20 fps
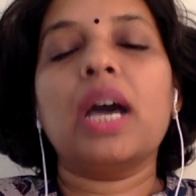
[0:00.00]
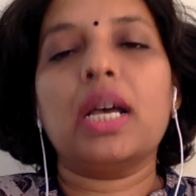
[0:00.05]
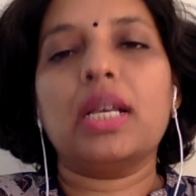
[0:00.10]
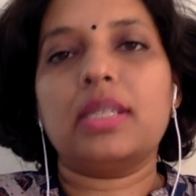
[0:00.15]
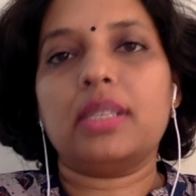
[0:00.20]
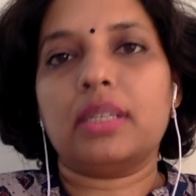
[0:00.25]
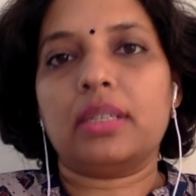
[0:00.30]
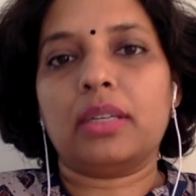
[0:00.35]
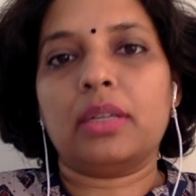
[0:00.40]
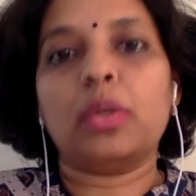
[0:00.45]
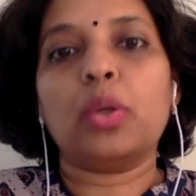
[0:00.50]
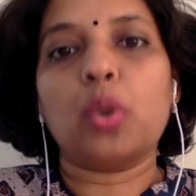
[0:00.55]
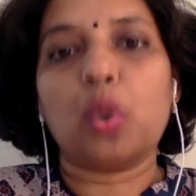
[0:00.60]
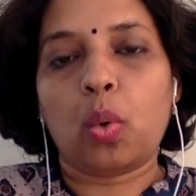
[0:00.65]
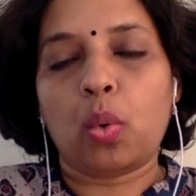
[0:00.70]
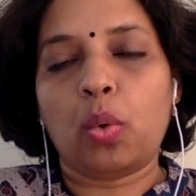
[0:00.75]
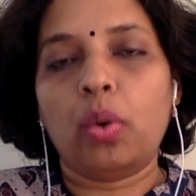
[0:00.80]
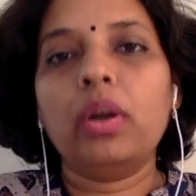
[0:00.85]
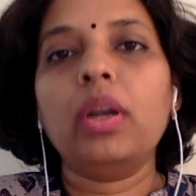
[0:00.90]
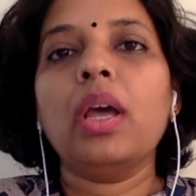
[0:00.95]
a certain
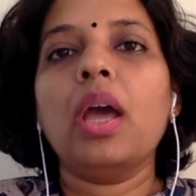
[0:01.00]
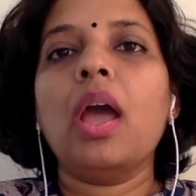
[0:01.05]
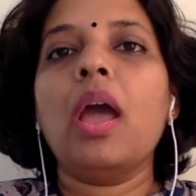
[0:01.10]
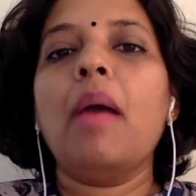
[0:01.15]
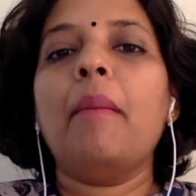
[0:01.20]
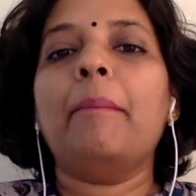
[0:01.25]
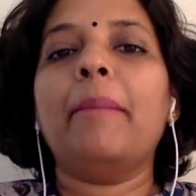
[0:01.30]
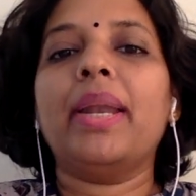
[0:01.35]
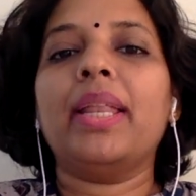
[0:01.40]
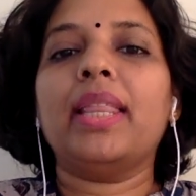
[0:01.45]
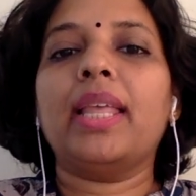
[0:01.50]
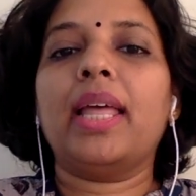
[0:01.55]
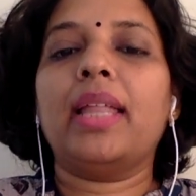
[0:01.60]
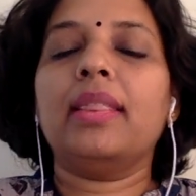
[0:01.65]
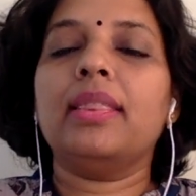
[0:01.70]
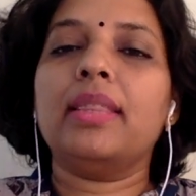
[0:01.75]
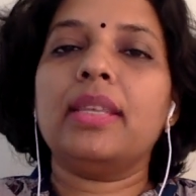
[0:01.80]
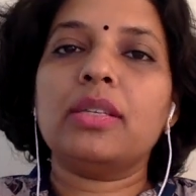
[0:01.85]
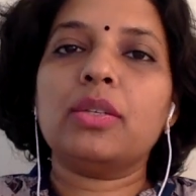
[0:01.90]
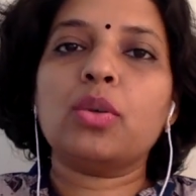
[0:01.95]
code, but
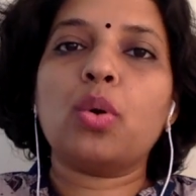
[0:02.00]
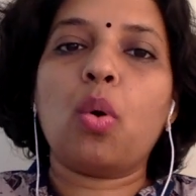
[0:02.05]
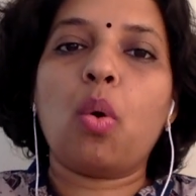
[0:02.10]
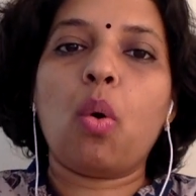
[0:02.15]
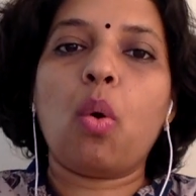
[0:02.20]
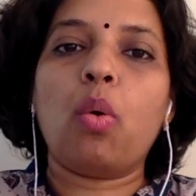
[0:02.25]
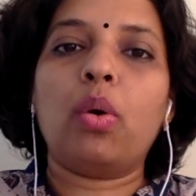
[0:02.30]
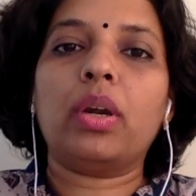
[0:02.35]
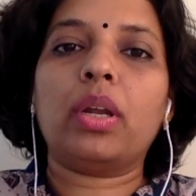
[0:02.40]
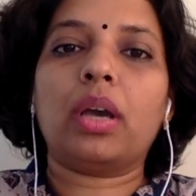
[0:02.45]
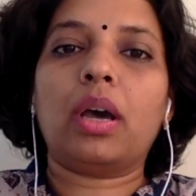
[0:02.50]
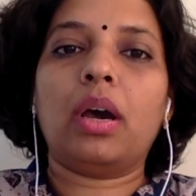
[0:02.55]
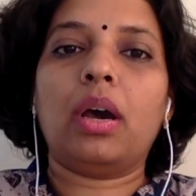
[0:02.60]
then this code